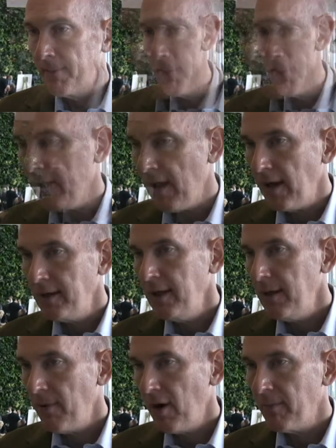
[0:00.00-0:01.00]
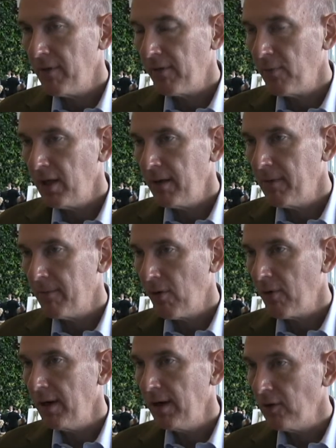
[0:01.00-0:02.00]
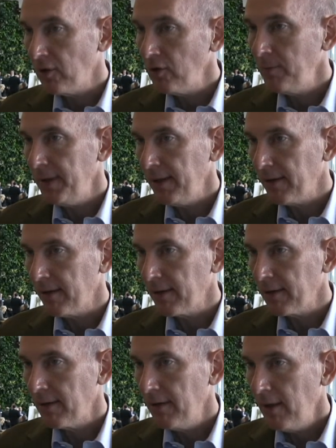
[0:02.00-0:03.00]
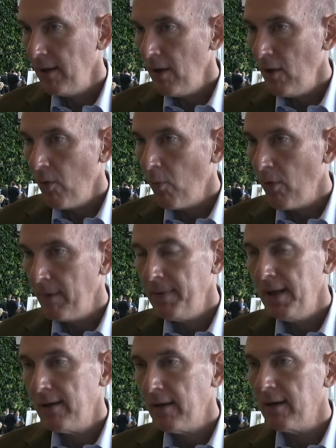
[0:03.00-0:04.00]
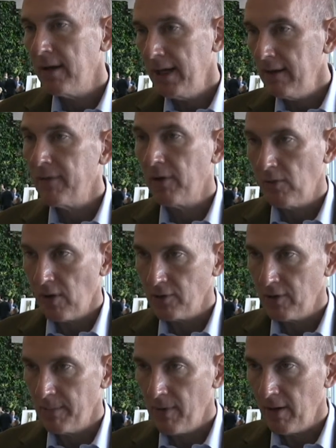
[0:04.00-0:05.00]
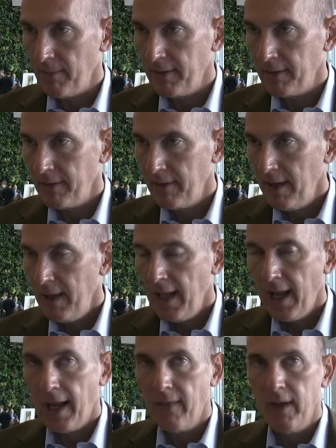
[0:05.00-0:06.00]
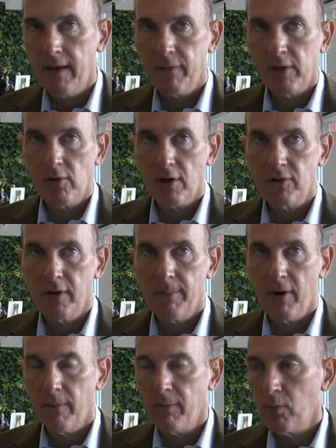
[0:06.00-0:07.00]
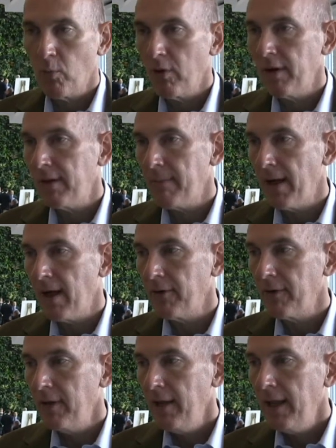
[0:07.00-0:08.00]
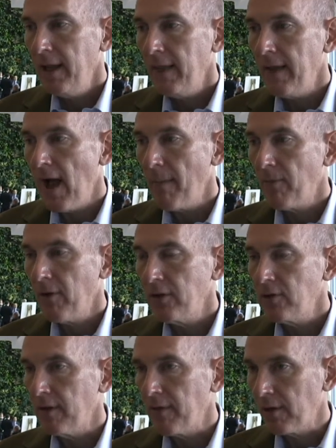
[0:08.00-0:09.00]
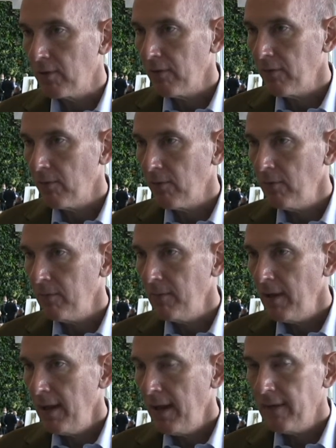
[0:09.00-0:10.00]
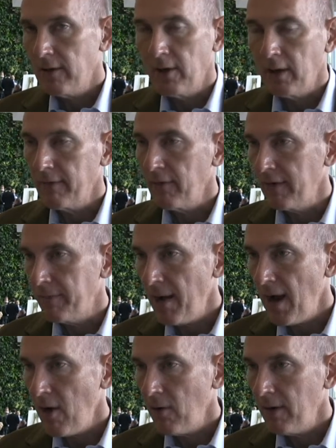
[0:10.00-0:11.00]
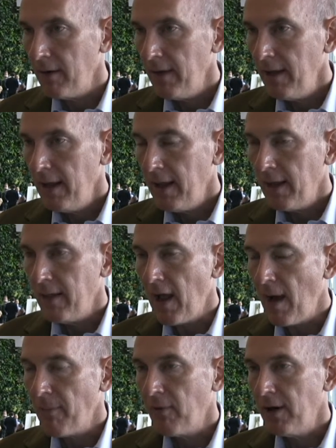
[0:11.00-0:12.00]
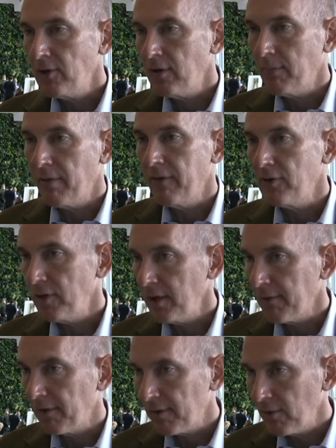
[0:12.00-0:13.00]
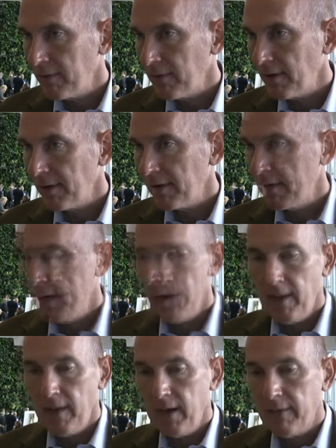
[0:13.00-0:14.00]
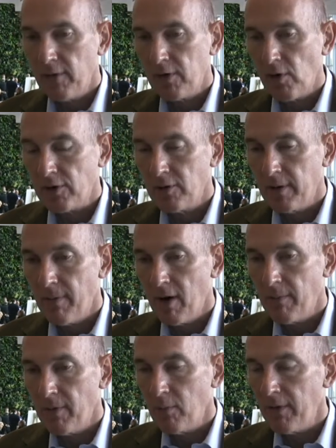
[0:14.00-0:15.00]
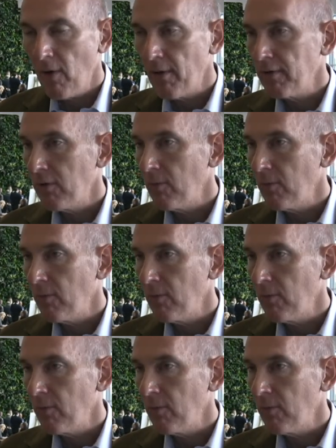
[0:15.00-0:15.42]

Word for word: So the IT department's really been broken into 2 pieces. One piece is an infrastructure department. And the infrastructure department worries about the operation of the server room, the delivery of power, the operation and provisioning of servers. Within the infrastructure department, we've also